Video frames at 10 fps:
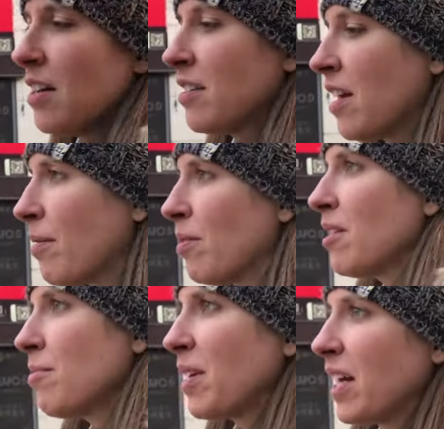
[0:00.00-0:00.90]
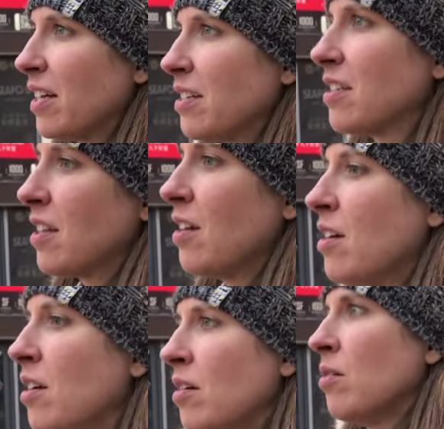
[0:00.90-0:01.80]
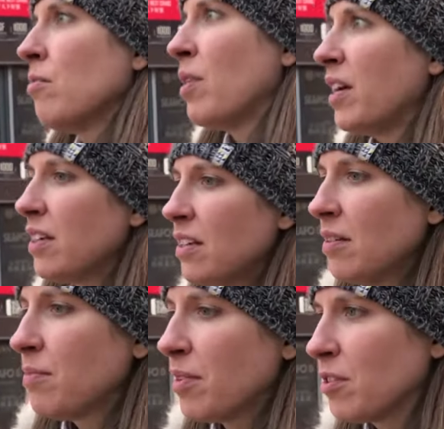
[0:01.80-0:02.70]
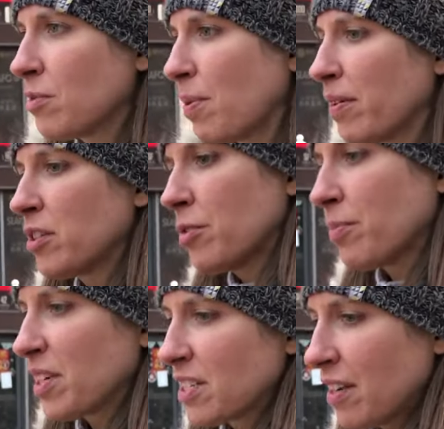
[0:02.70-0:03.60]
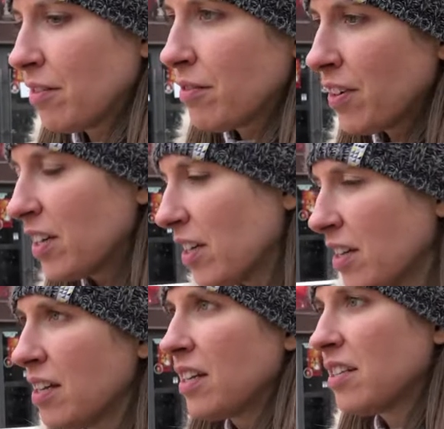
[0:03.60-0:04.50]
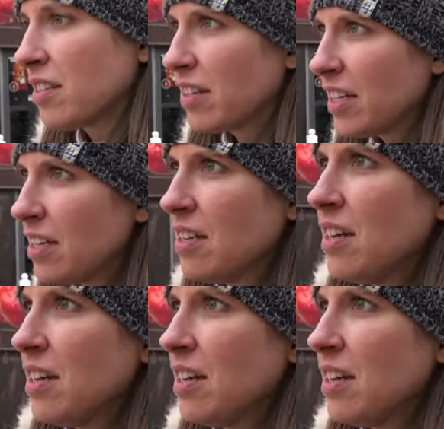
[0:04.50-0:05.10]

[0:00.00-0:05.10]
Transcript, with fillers: type thing because one, those probably don't break down very easily.